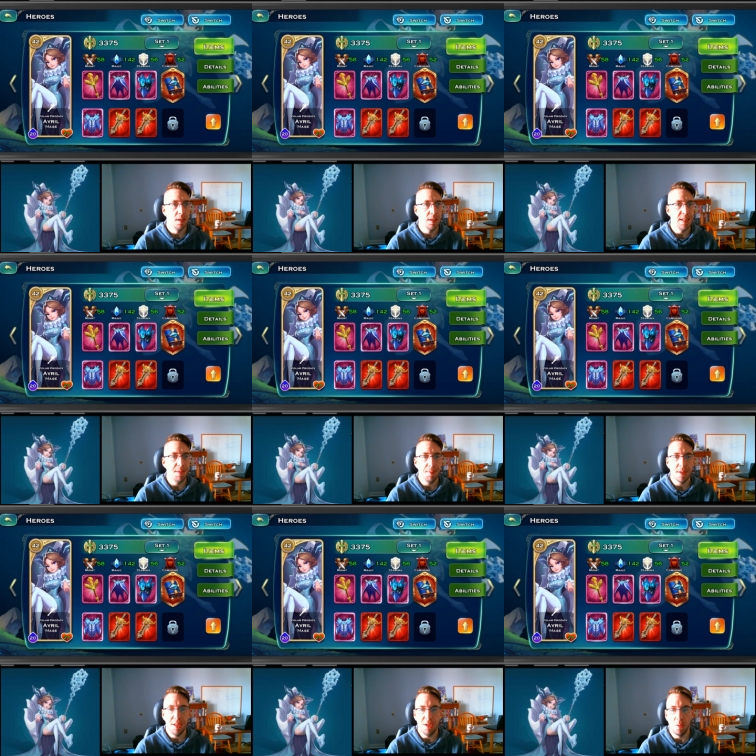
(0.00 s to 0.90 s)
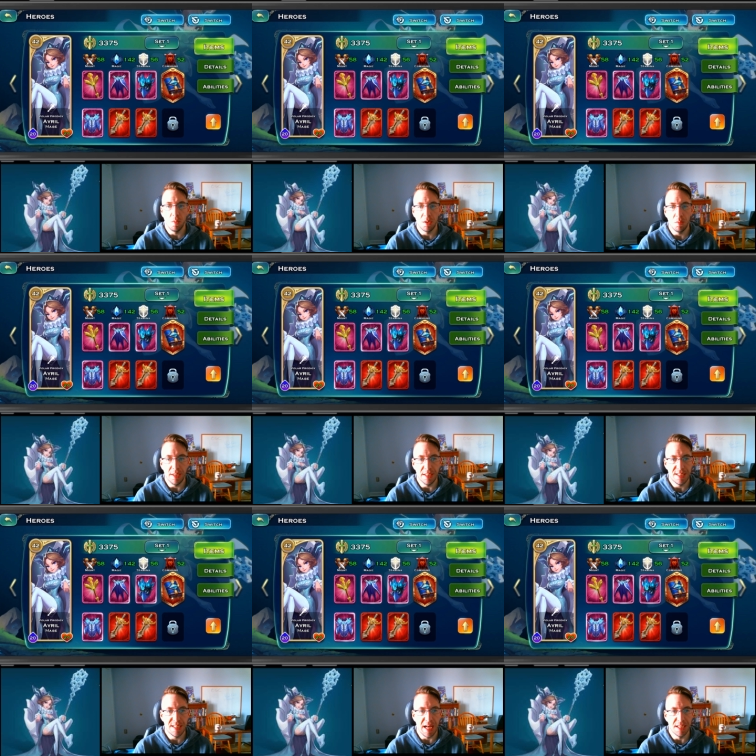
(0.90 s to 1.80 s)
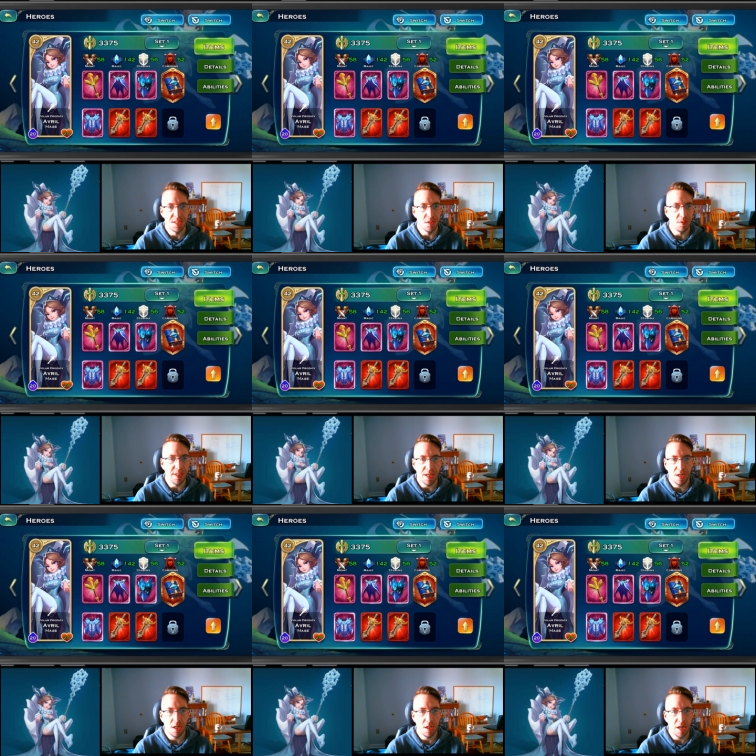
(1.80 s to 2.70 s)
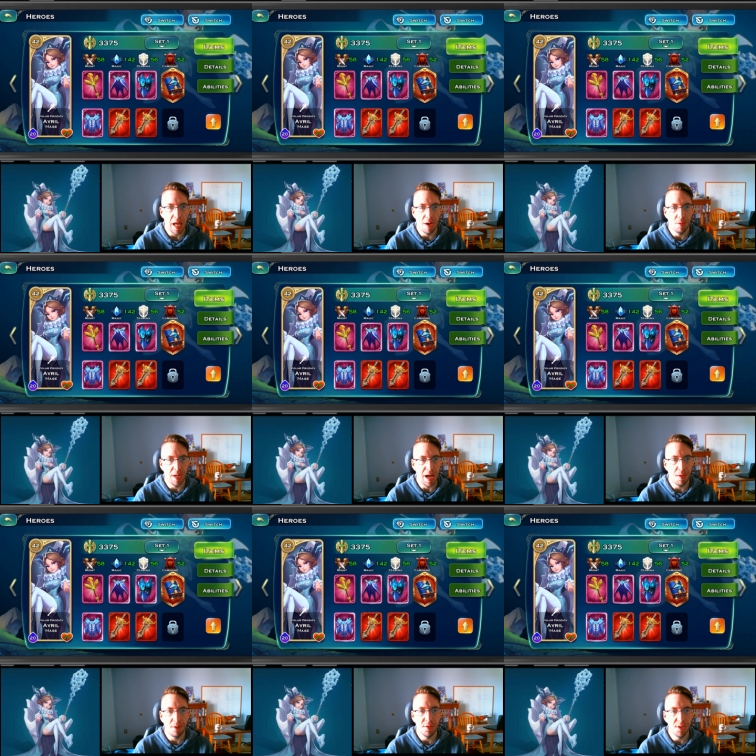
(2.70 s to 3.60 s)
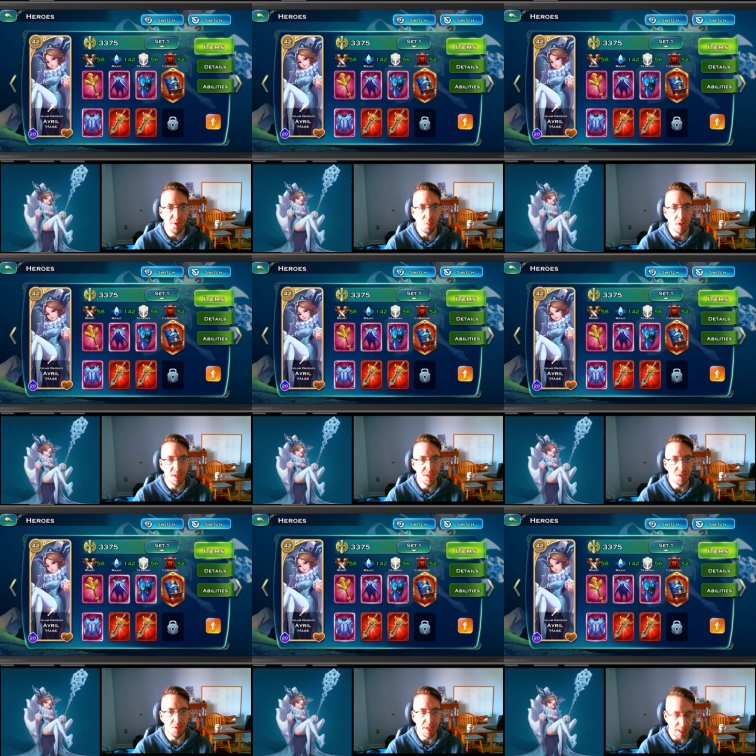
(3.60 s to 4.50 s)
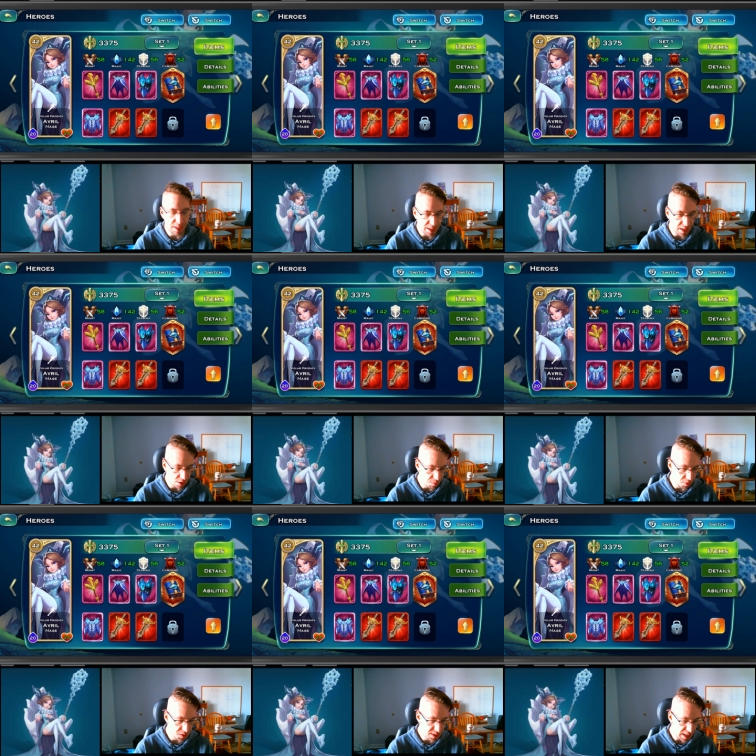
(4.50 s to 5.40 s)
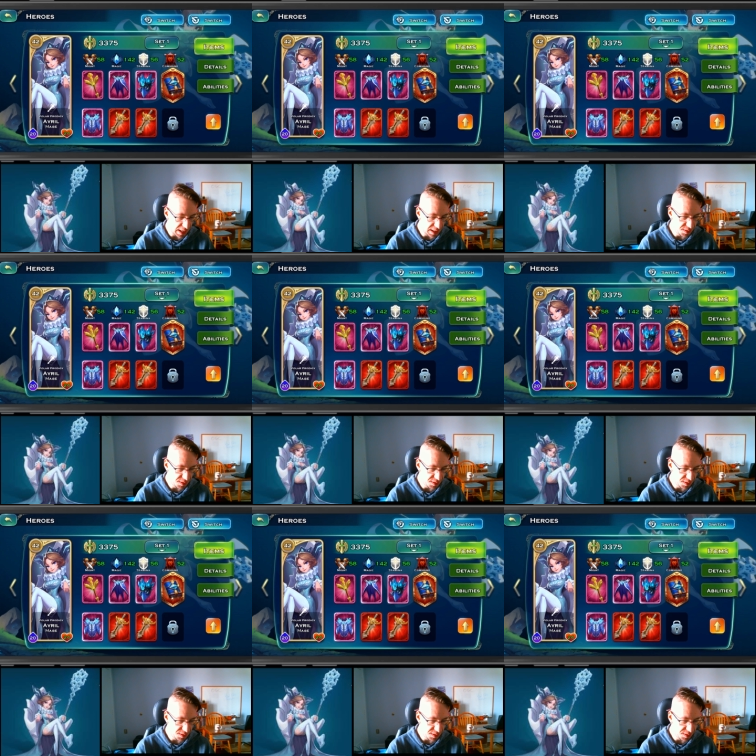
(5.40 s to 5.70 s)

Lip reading: Typically, you want to win in stats, so gear her however you want to get her the most stats.